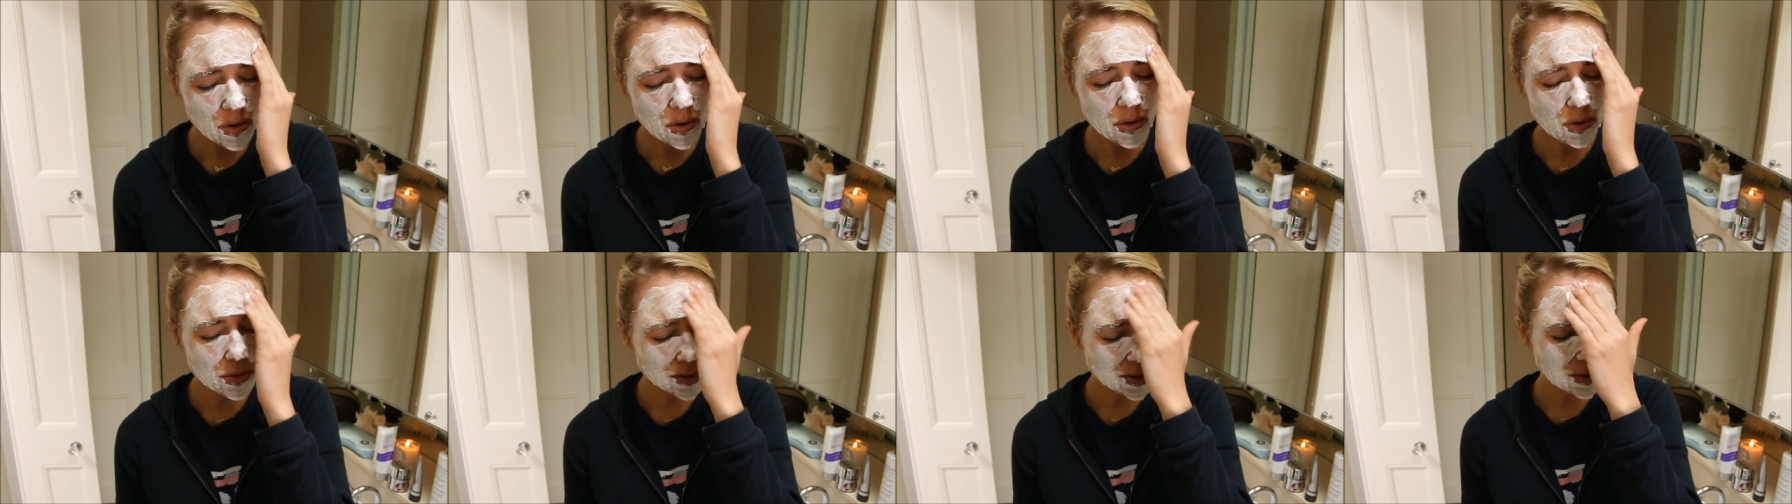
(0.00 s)

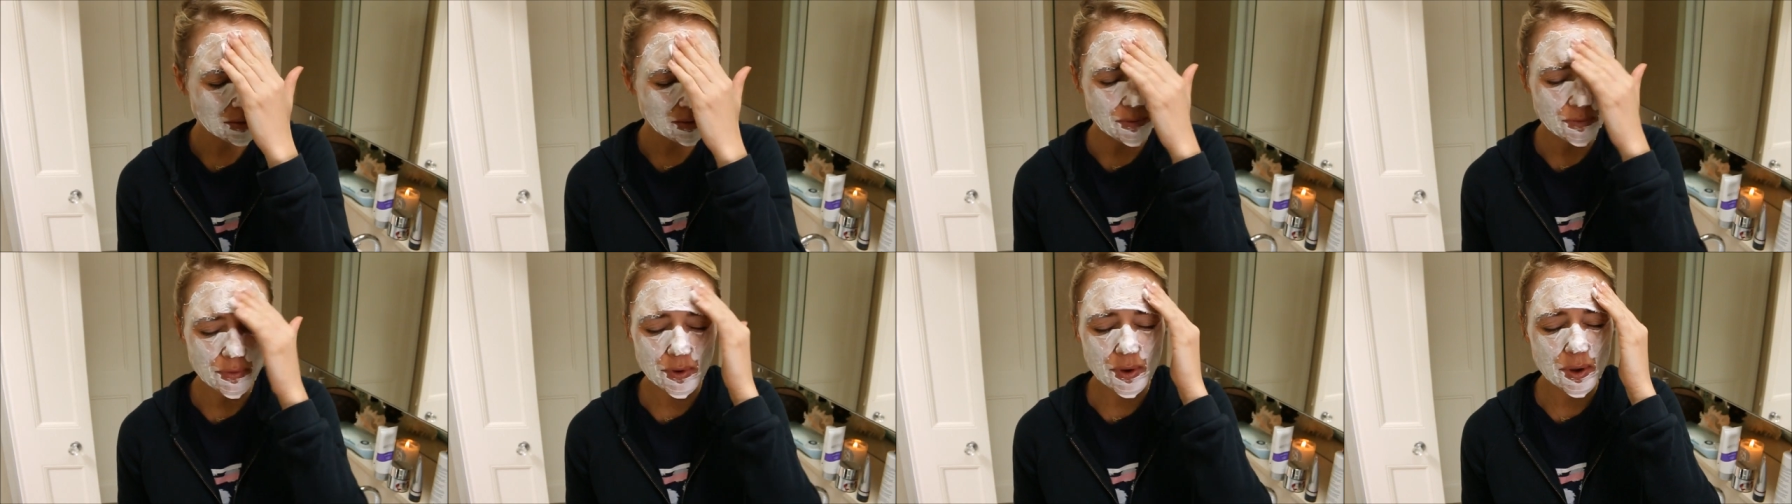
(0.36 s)

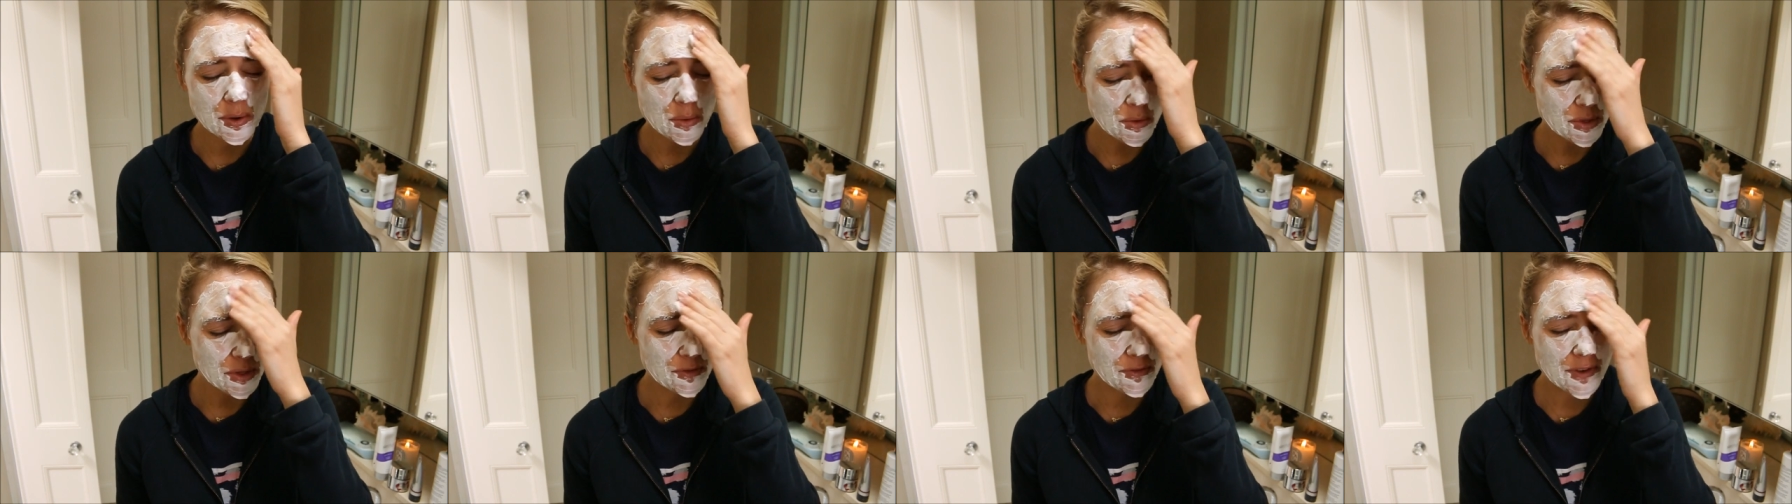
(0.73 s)
Also
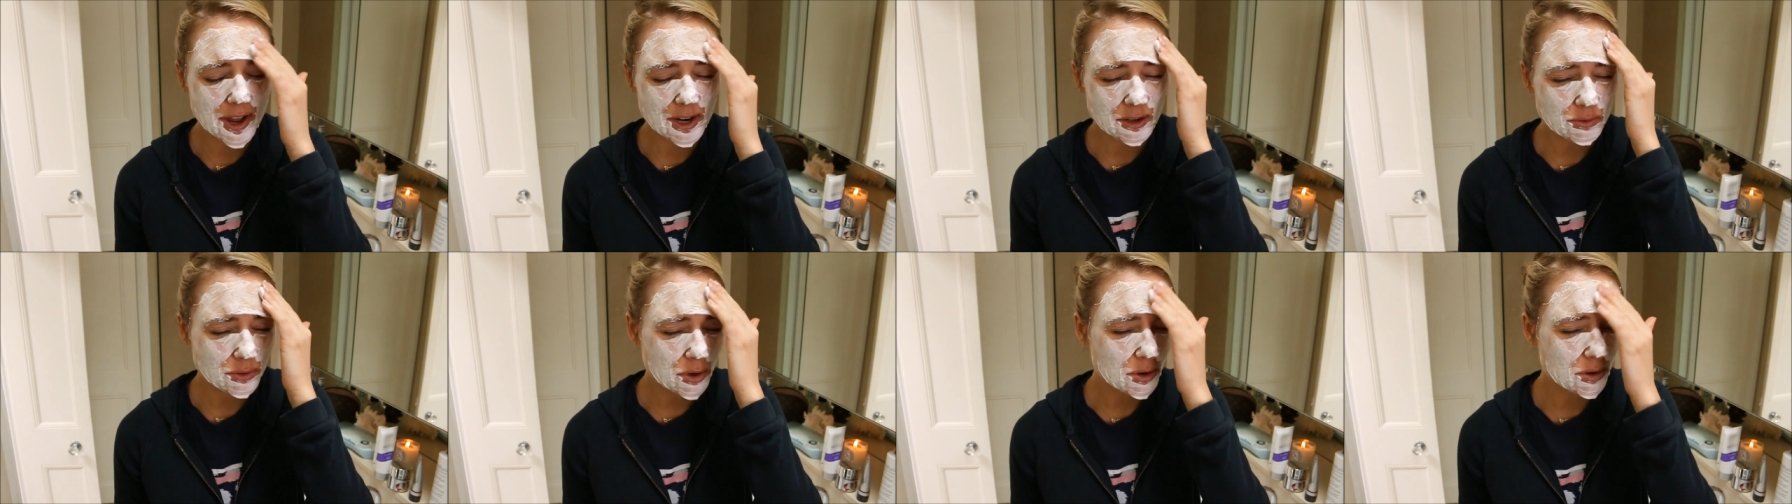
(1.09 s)
reviewing the
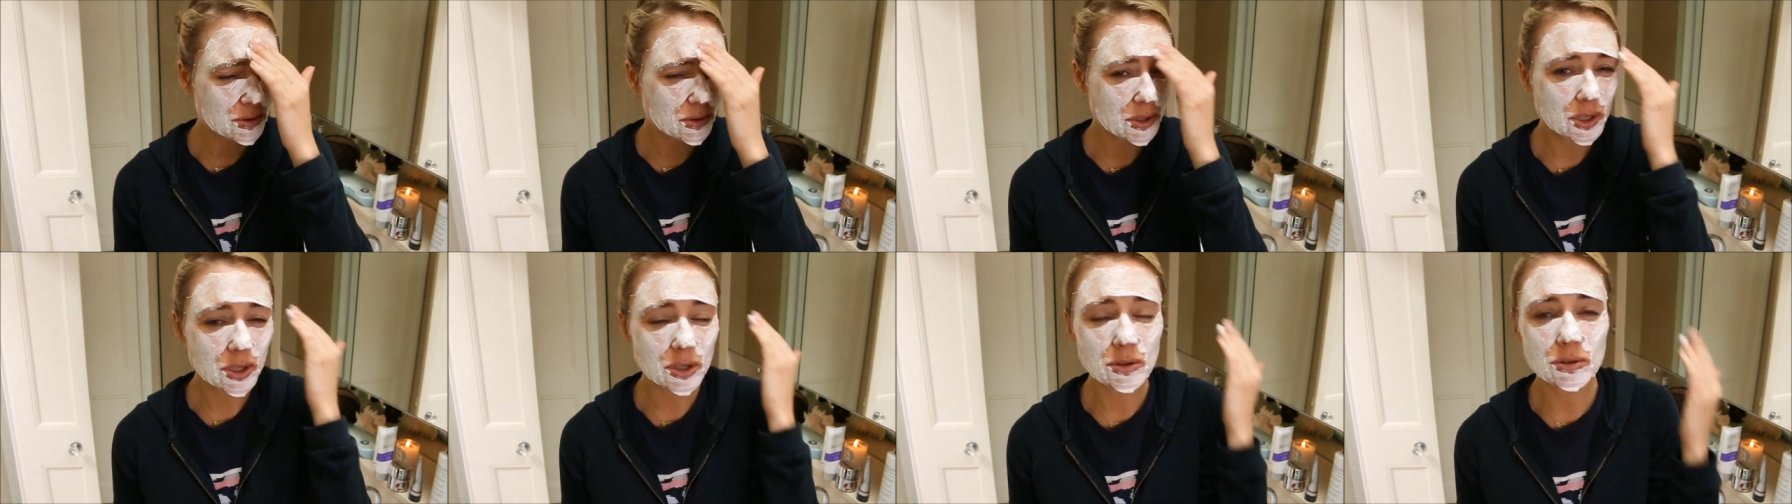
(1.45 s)
financial
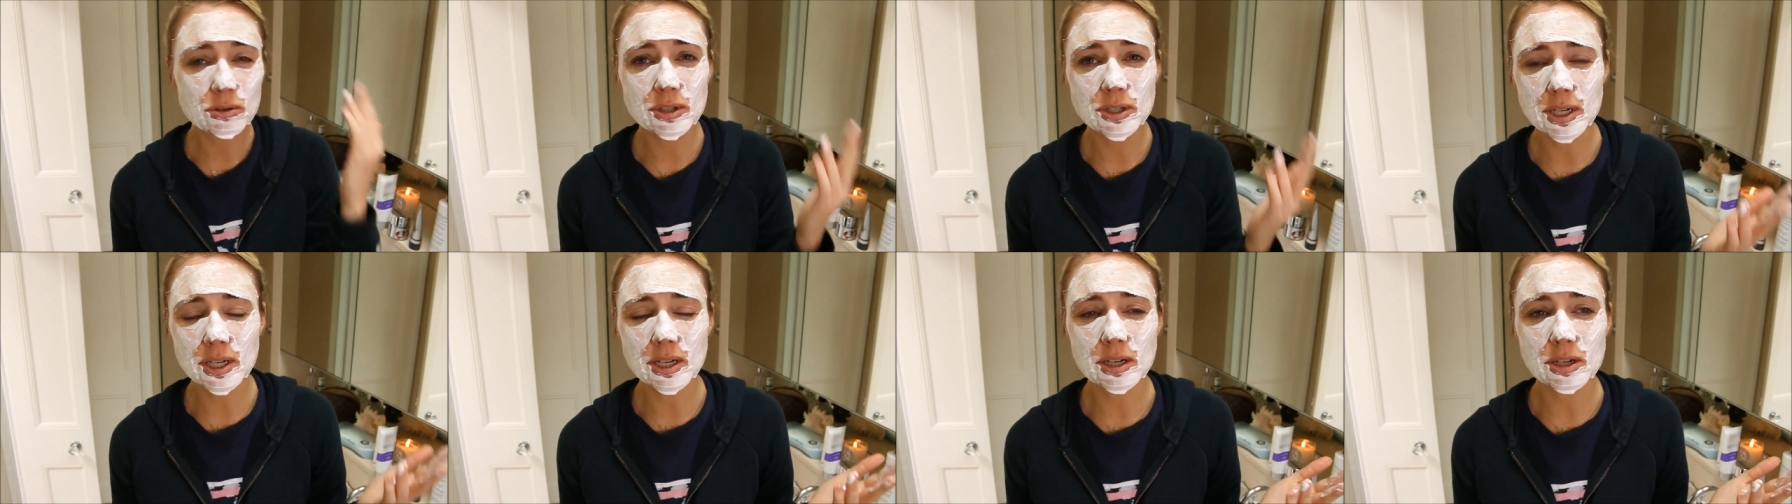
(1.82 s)
goals that
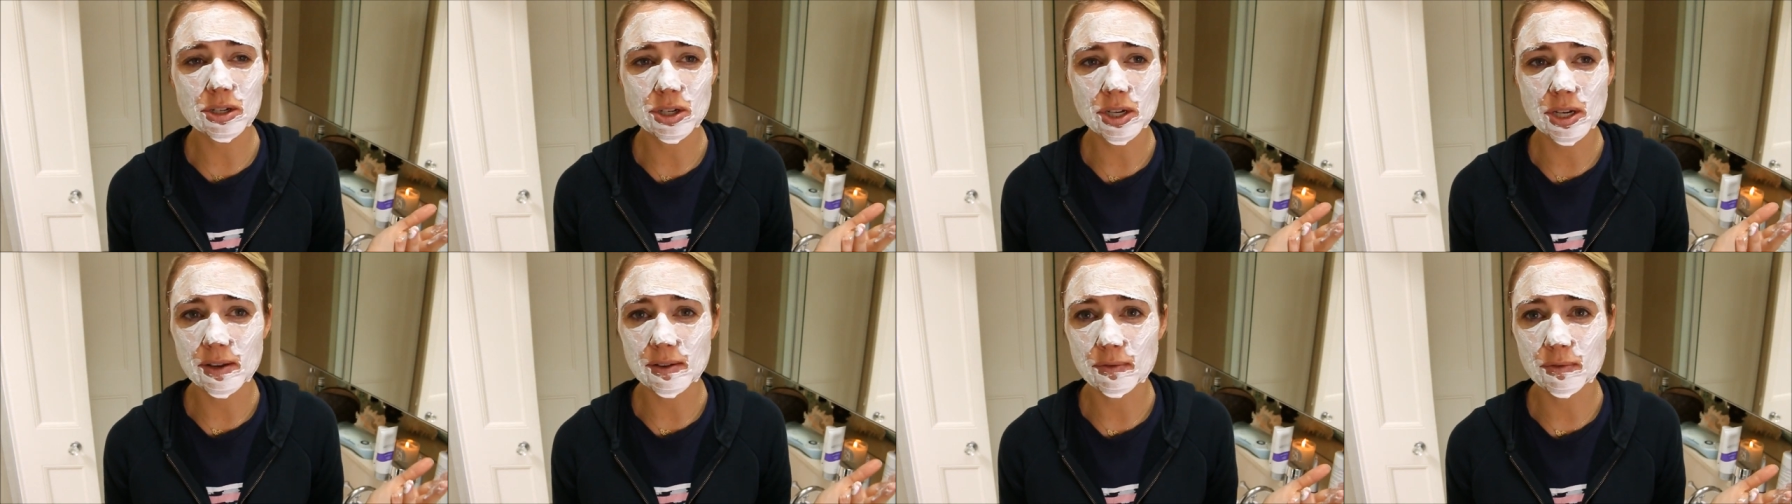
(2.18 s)
you didn't
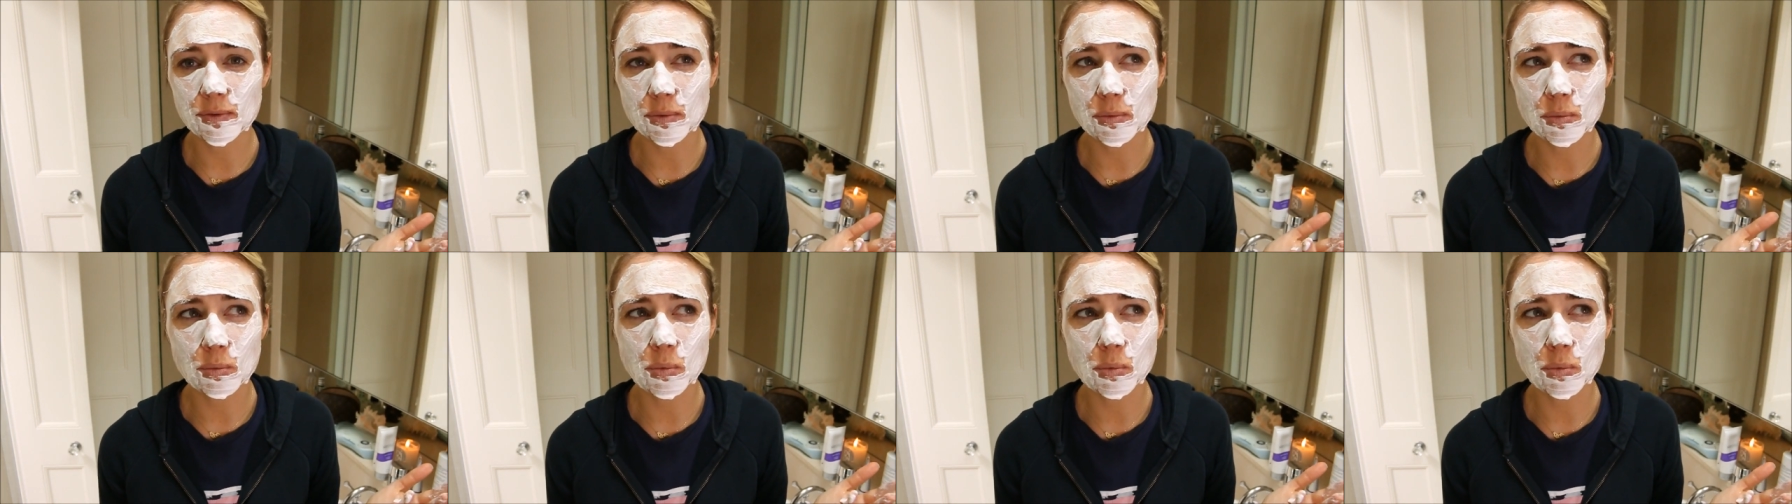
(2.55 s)
achieve.